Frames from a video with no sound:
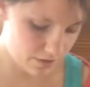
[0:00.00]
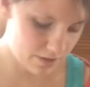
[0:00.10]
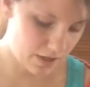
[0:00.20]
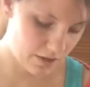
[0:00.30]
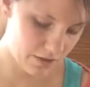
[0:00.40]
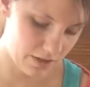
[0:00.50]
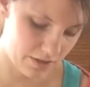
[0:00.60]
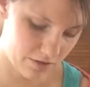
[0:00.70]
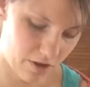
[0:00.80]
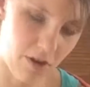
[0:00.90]
on sale
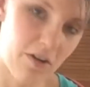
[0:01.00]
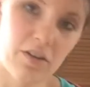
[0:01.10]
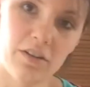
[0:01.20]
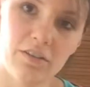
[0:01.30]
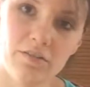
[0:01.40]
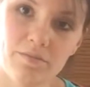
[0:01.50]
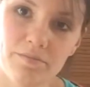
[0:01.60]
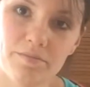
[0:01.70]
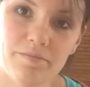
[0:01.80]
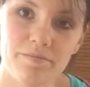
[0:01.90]
is all
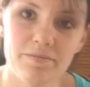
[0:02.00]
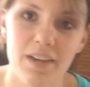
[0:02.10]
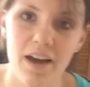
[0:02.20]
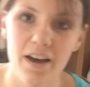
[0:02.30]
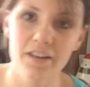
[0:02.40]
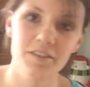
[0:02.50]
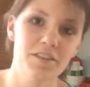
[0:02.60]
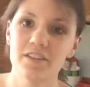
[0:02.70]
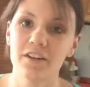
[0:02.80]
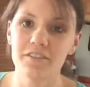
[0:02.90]
not
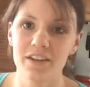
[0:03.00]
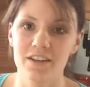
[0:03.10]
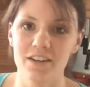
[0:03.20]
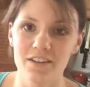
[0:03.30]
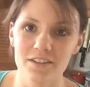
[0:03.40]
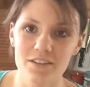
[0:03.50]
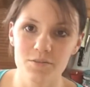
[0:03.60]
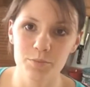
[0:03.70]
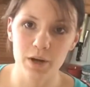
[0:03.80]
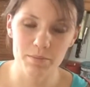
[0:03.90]
stuff that needed
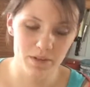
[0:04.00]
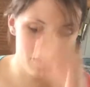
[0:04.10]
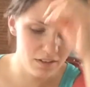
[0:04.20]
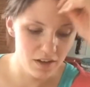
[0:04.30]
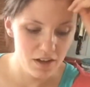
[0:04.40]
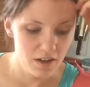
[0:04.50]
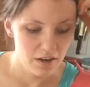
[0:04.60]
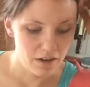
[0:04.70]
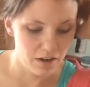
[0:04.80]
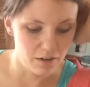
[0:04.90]
prepping.
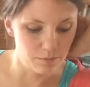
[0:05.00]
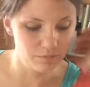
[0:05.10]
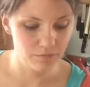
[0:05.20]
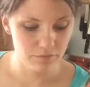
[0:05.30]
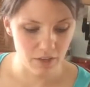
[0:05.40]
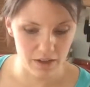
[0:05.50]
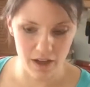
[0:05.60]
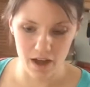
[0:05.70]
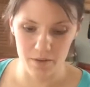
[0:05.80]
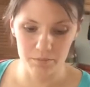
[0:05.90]
I
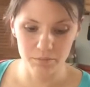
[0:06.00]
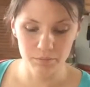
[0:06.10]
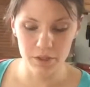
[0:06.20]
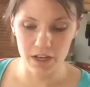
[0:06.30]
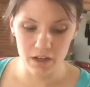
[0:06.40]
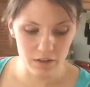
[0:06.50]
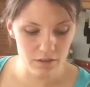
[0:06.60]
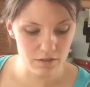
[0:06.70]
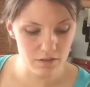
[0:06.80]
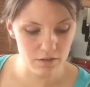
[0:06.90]
got
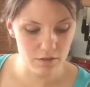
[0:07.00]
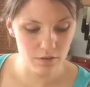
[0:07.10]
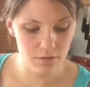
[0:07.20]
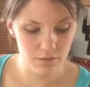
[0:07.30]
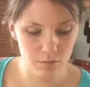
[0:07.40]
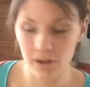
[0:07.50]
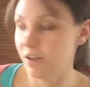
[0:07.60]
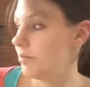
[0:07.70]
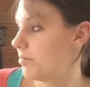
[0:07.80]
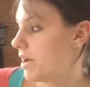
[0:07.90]
bananas.
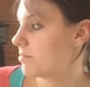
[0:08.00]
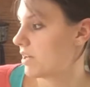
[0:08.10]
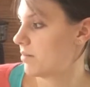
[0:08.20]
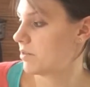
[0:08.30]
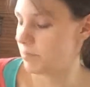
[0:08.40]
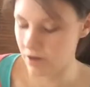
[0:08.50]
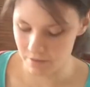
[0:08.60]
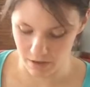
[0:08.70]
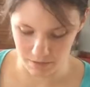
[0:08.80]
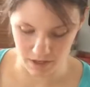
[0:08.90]
Well, I am going to
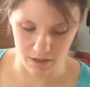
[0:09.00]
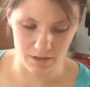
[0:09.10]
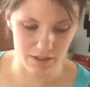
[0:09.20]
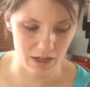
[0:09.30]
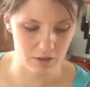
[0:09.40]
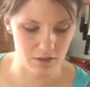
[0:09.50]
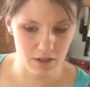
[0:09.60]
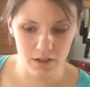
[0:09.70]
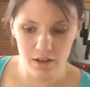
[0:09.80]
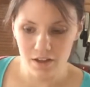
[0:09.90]
prep my bananas
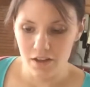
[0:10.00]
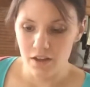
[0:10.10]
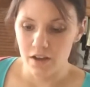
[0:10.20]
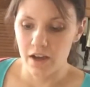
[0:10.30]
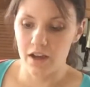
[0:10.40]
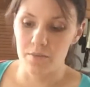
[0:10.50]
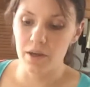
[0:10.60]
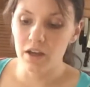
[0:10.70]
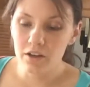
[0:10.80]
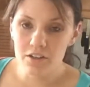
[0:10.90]
actually. I got
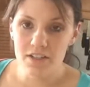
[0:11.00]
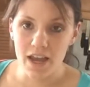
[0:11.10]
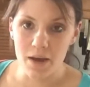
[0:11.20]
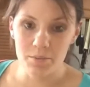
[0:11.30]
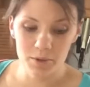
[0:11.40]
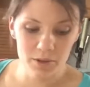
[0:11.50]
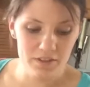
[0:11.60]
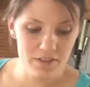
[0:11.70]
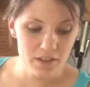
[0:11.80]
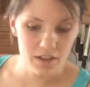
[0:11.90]
pears,
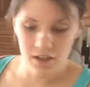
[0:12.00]
apples,